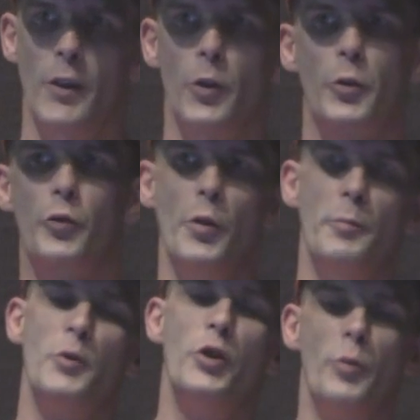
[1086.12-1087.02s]
or
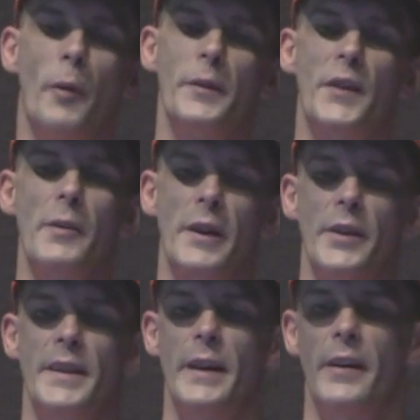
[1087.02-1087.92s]
group knew what was going
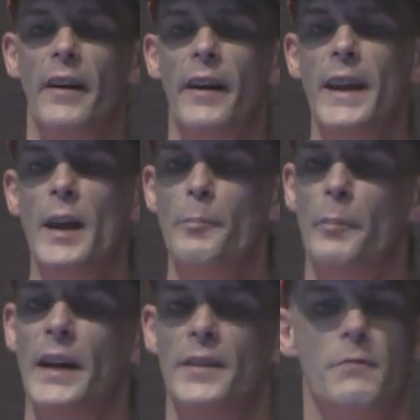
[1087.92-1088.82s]
on in their area,
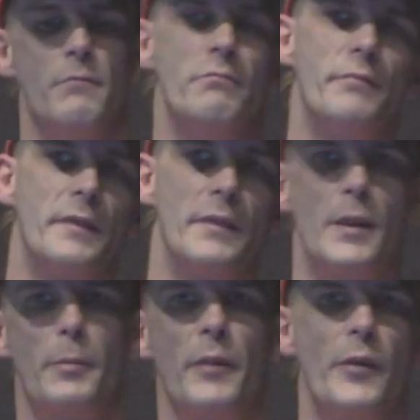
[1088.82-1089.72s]
but
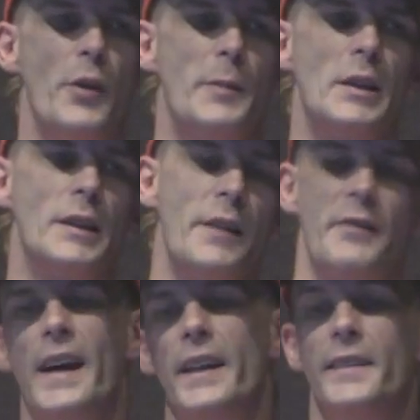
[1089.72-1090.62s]
the proverbial
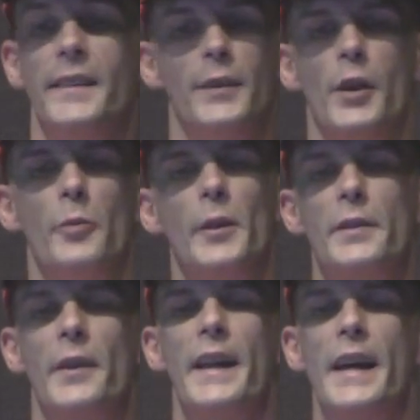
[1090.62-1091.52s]
left hand didn't know what
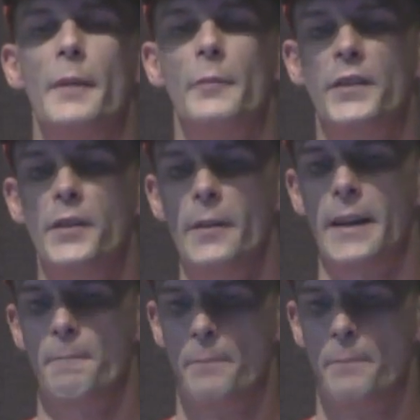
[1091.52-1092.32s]
the right hand was doing.